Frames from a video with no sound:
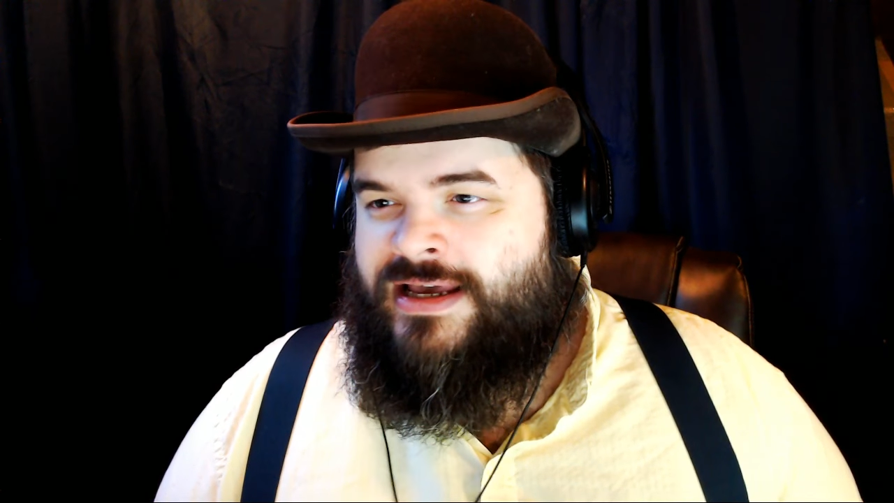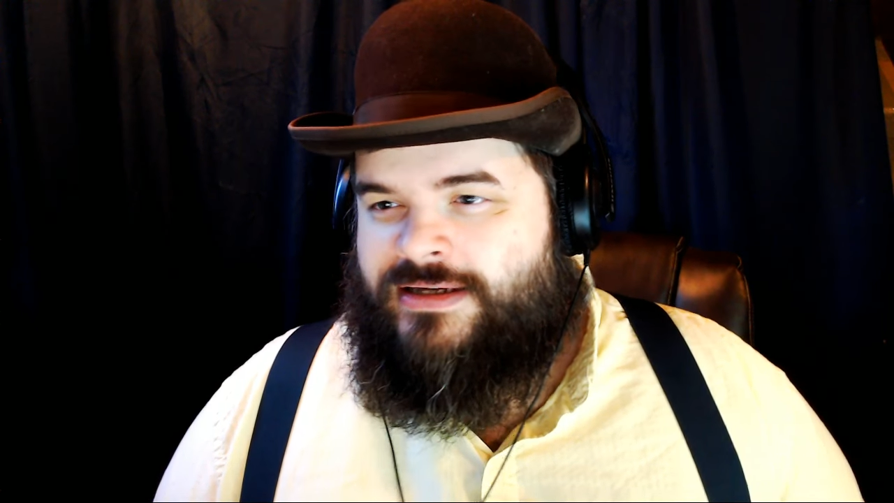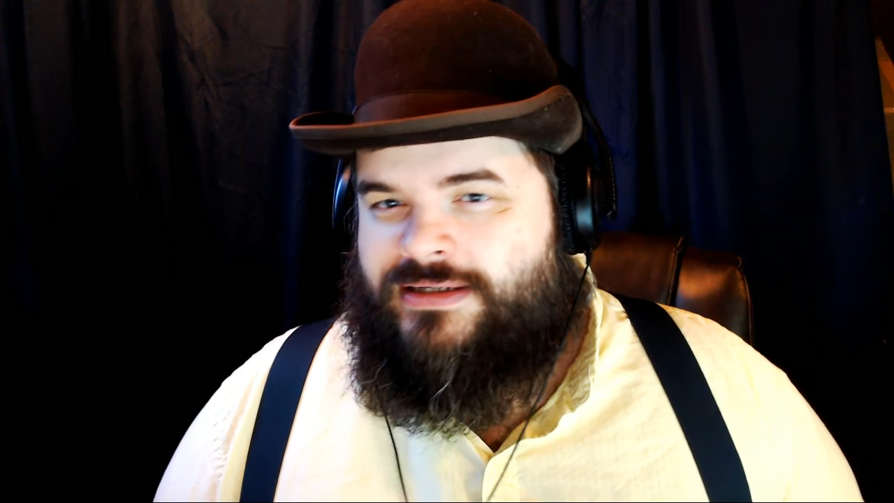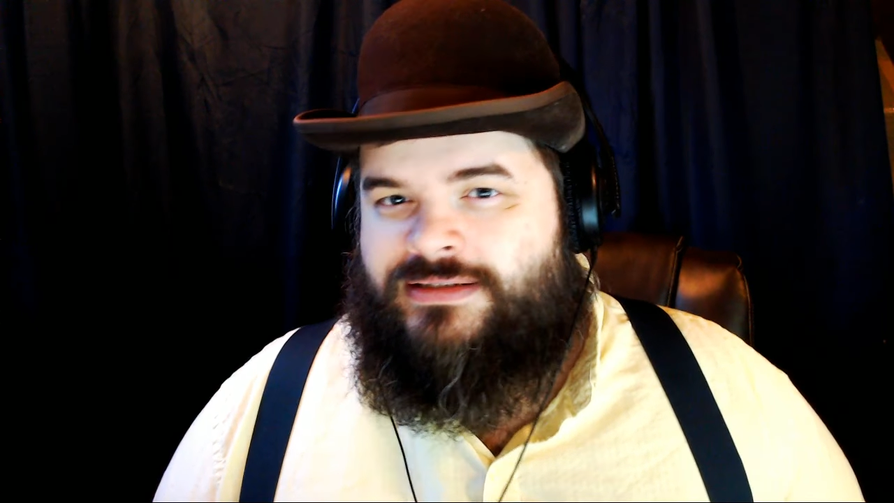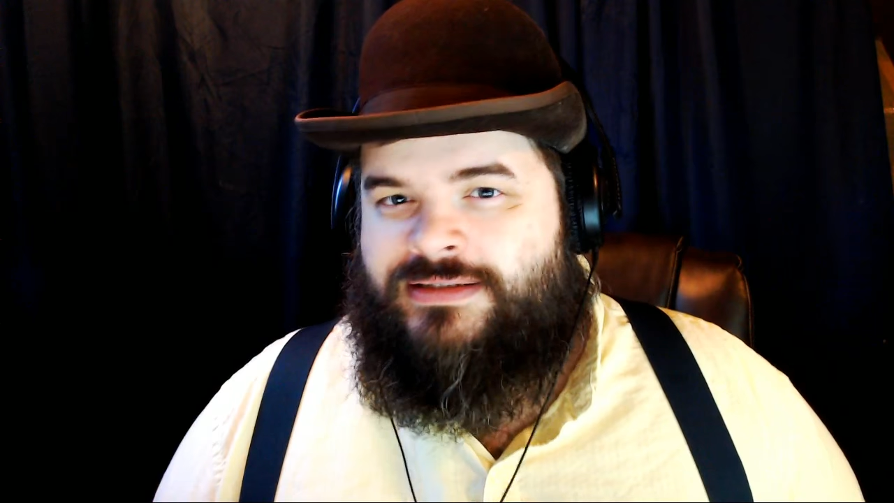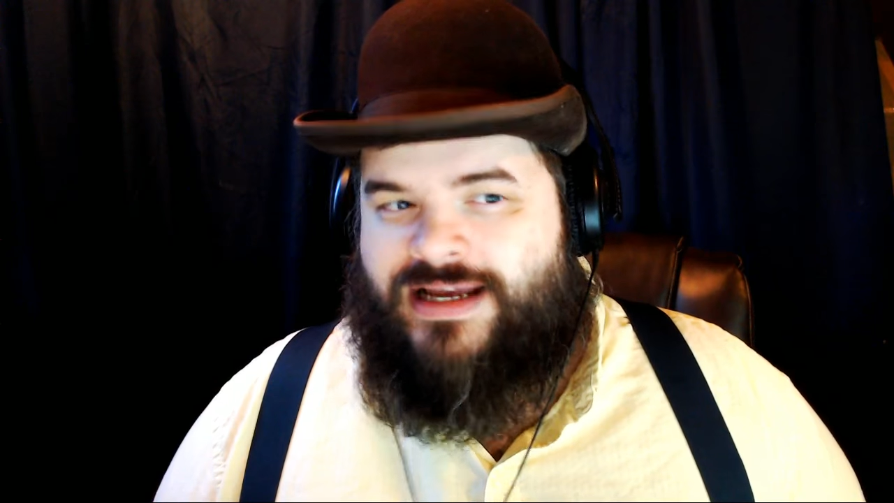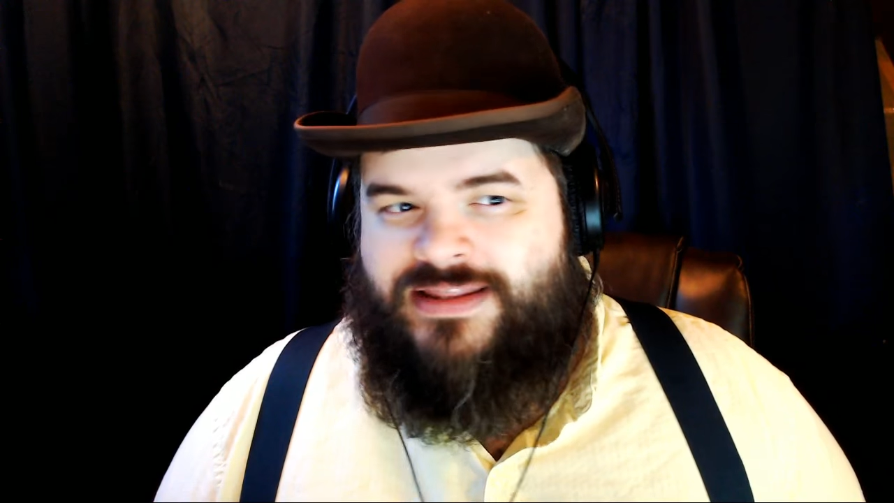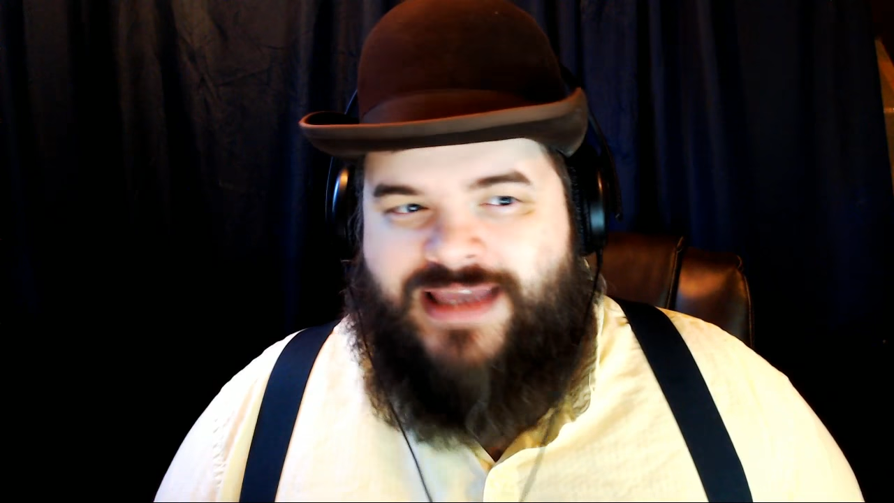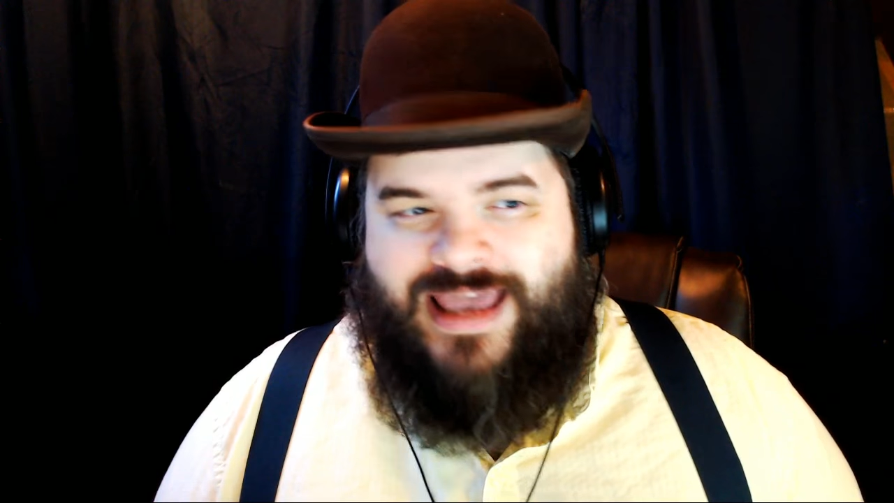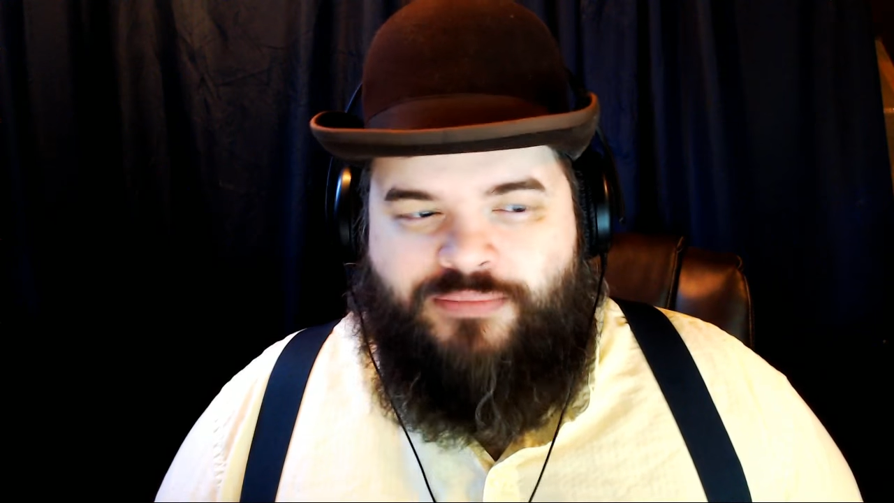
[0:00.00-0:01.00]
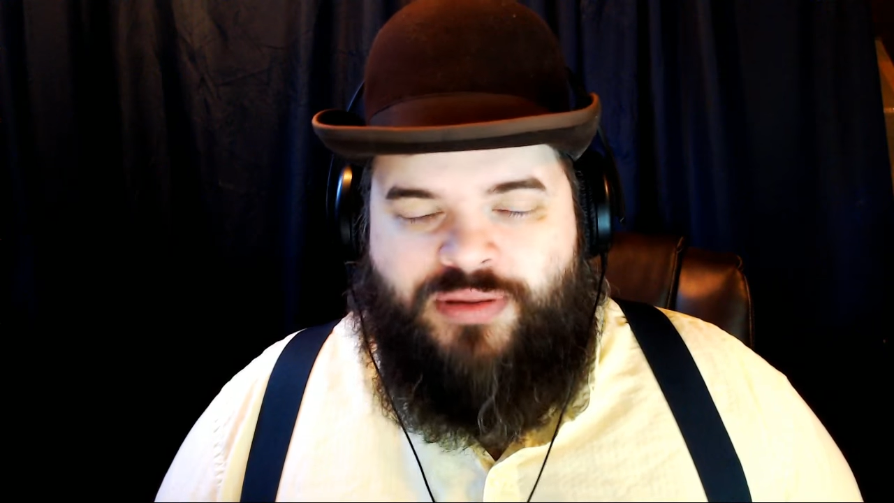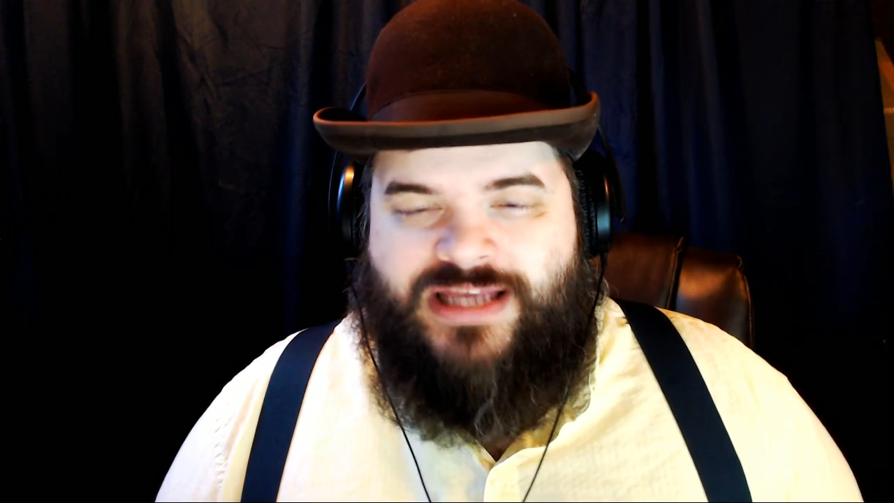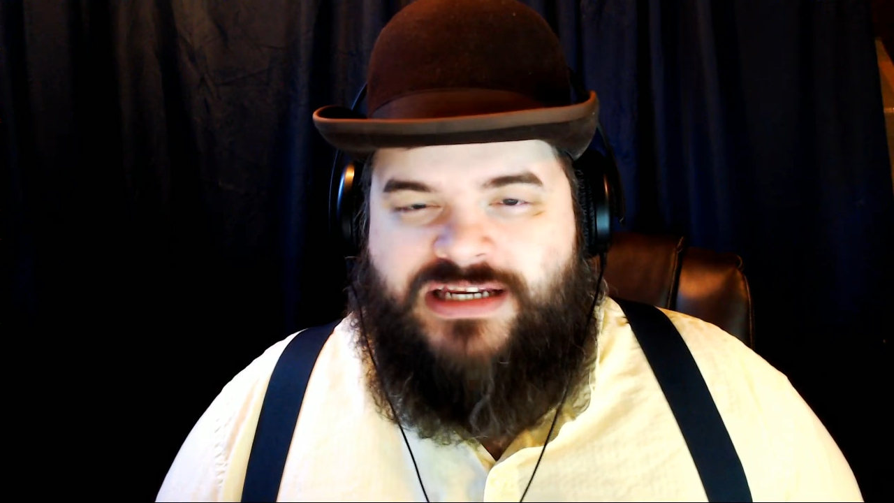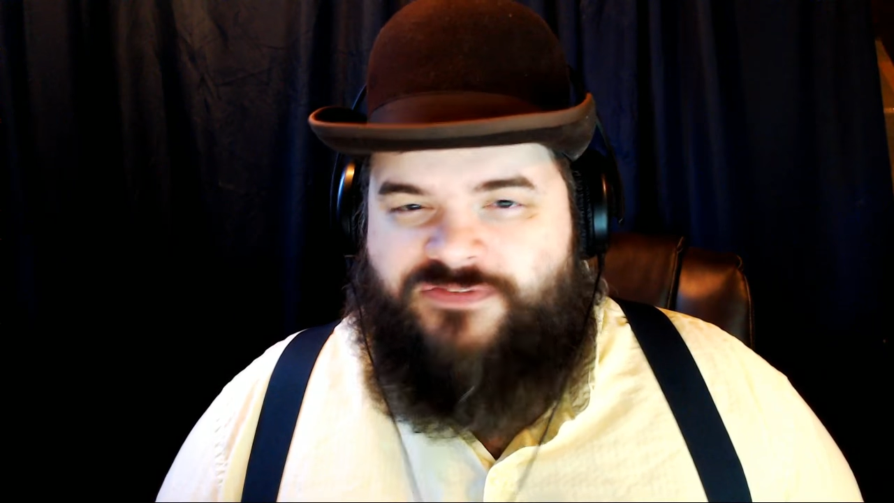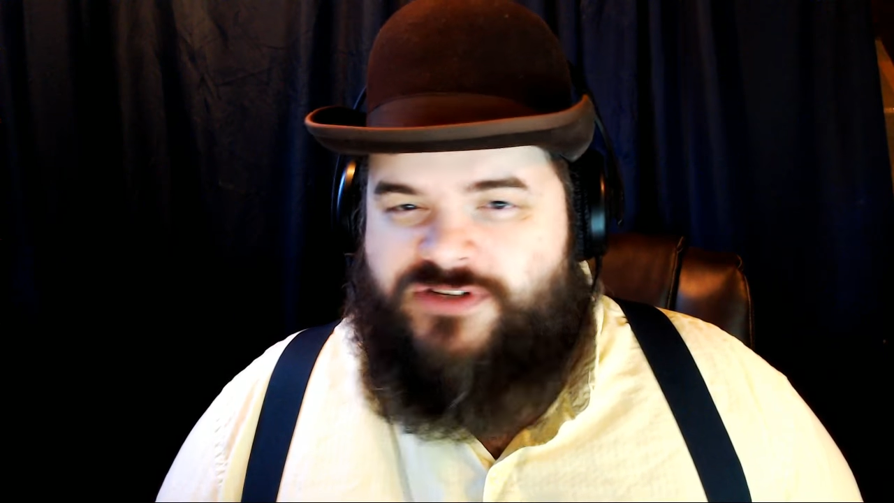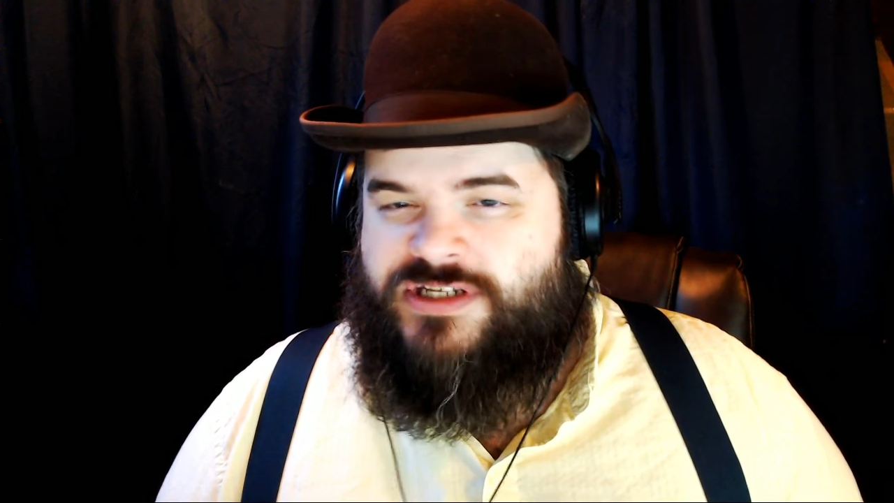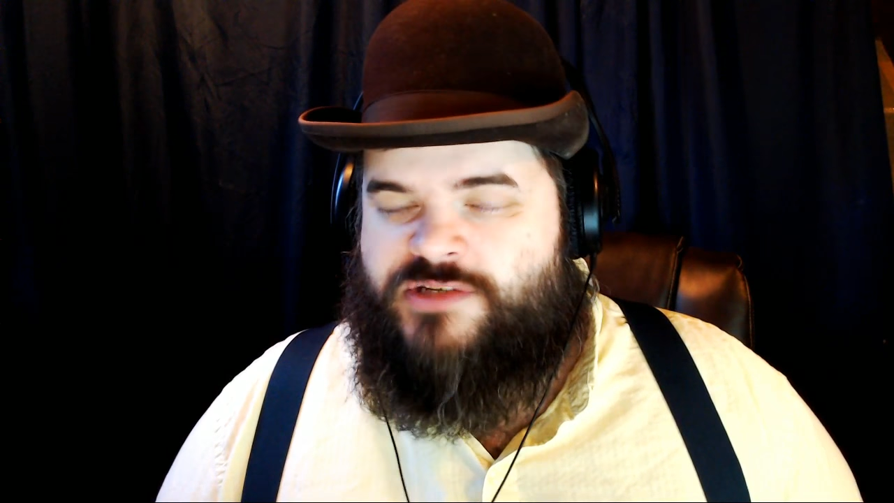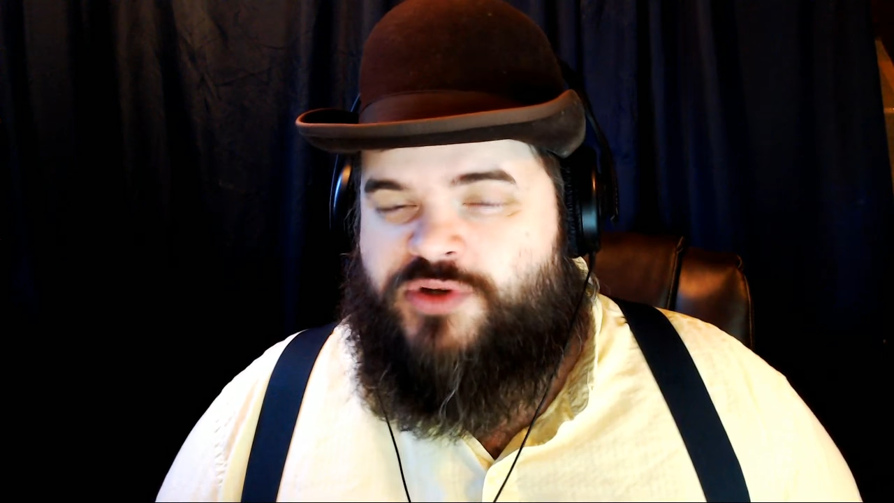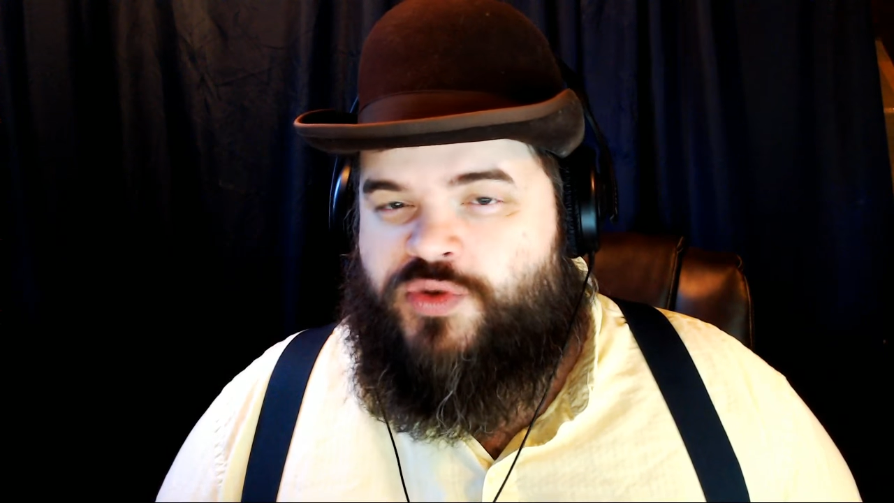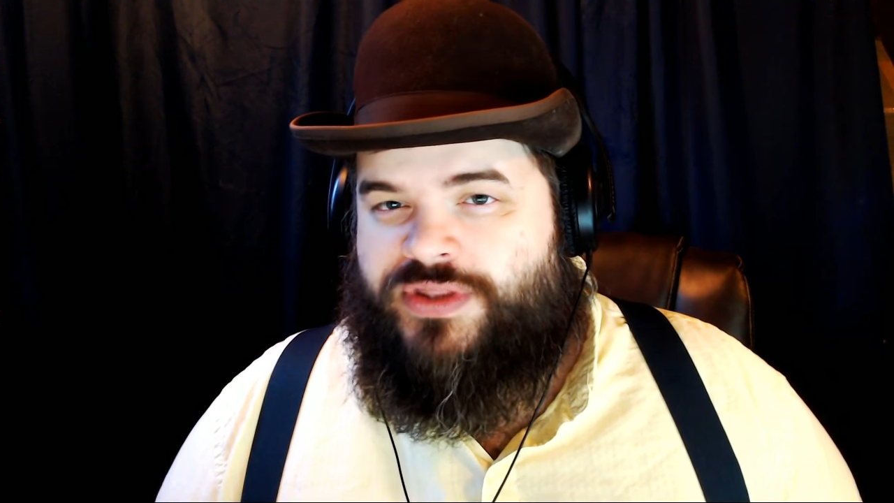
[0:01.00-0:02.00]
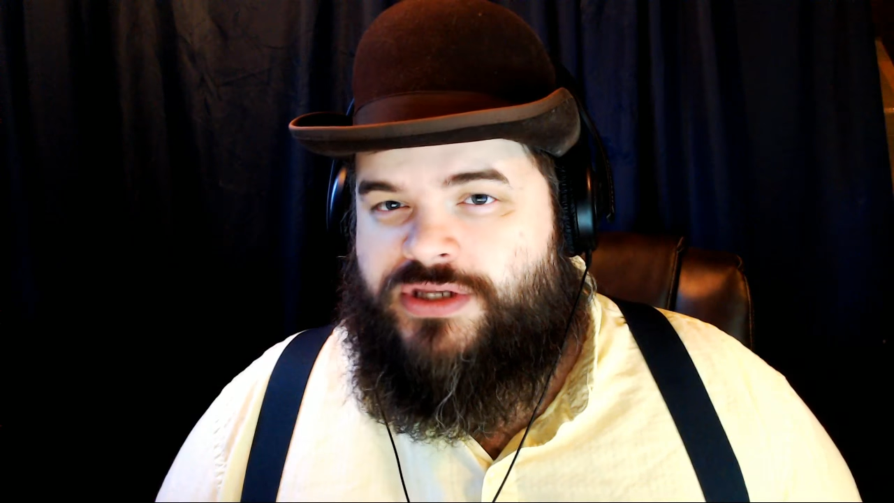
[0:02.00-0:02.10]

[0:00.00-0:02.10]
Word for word: and the gameplay differences between